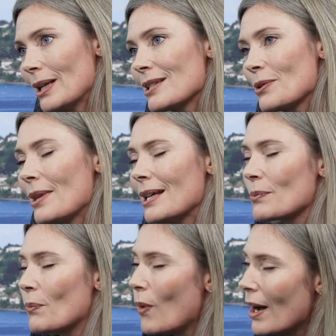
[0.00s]
And so
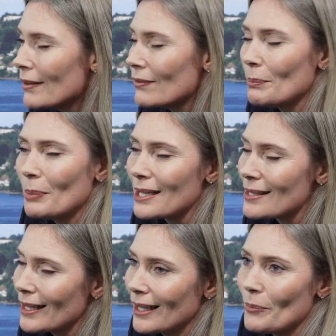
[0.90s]
that's one of the big
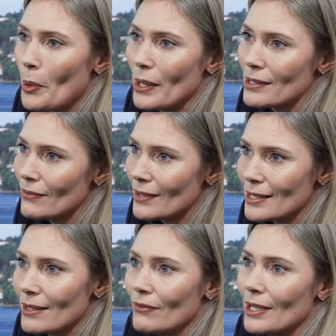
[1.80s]
sticking points of
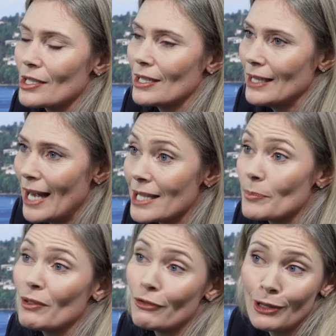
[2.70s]
this convention, and it has
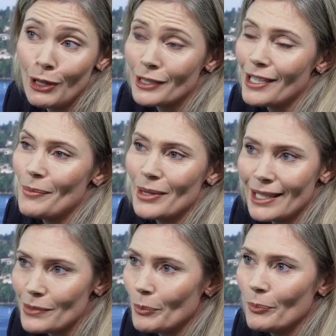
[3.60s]
been for a long time, and
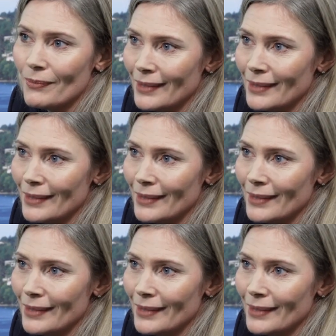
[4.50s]
that's what,